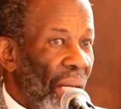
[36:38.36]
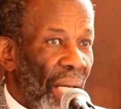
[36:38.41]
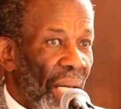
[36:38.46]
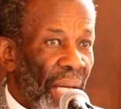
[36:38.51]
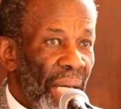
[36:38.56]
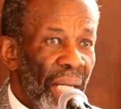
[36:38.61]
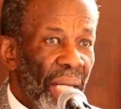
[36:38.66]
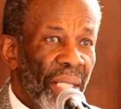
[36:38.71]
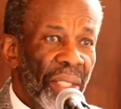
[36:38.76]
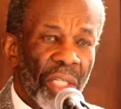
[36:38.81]

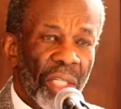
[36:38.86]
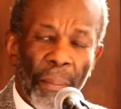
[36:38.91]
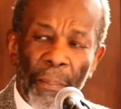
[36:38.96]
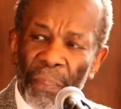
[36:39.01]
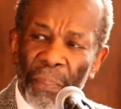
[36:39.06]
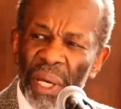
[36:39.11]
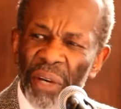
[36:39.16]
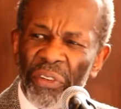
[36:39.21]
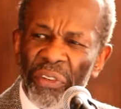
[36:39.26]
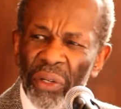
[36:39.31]
in the
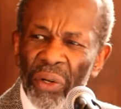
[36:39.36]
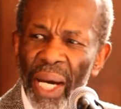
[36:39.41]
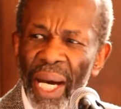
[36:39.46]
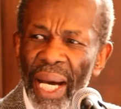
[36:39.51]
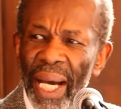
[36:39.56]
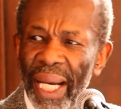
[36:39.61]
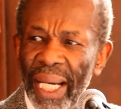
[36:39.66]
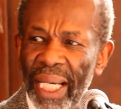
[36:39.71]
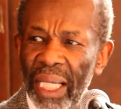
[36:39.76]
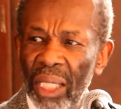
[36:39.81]

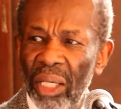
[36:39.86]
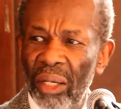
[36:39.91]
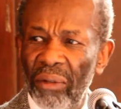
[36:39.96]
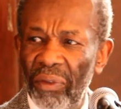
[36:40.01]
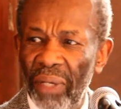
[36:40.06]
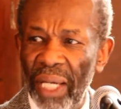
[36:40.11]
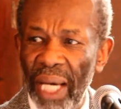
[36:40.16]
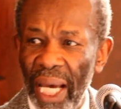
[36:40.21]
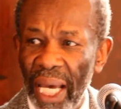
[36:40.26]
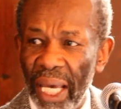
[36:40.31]
bivouac
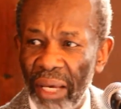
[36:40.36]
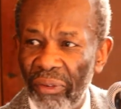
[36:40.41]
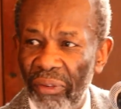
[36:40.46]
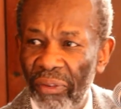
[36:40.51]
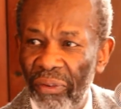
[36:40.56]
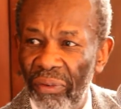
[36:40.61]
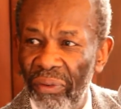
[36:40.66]
of life,